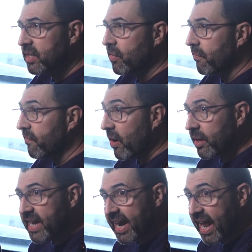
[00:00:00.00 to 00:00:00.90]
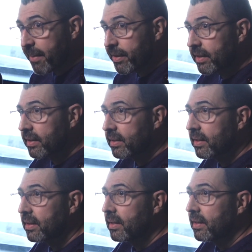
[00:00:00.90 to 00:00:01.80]
they're very dynamic,
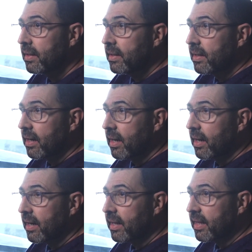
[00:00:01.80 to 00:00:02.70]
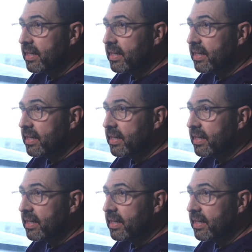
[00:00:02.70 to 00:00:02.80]
and